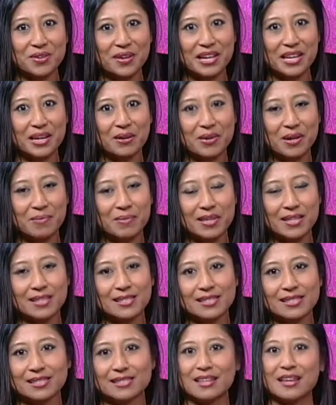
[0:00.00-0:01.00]
anywhere
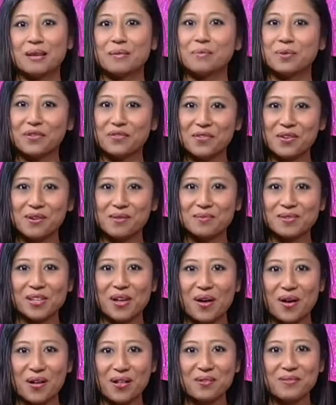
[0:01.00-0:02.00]
because Dane performs
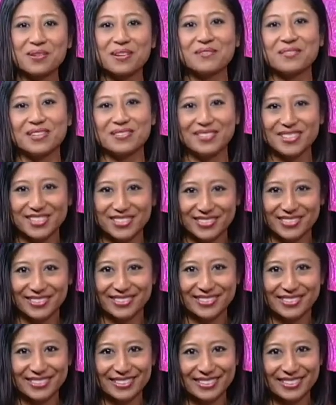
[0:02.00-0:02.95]
all when we return.